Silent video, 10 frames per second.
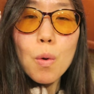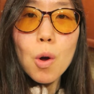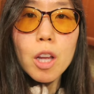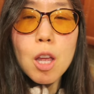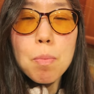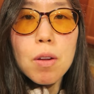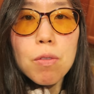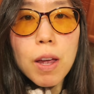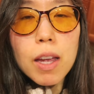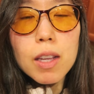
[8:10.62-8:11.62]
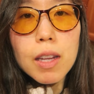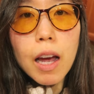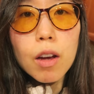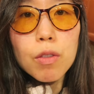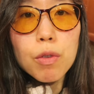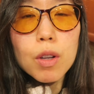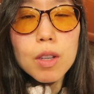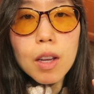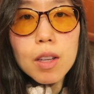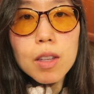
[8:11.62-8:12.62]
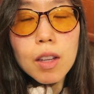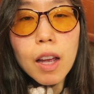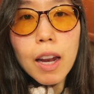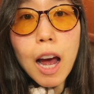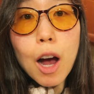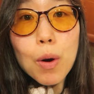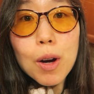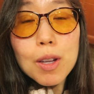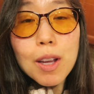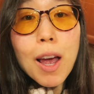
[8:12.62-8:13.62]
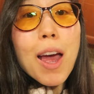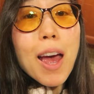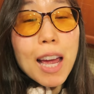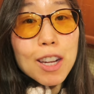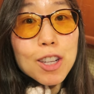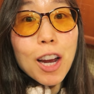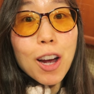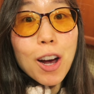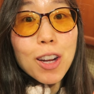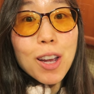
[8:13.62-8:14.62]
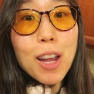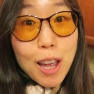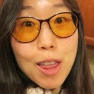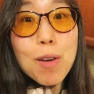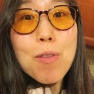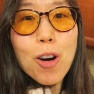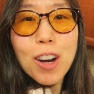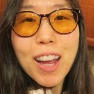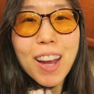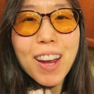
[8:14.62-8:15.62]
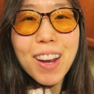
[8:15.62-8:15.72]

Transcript: We'll keep it face down for six to ten hours and check on it in the morning.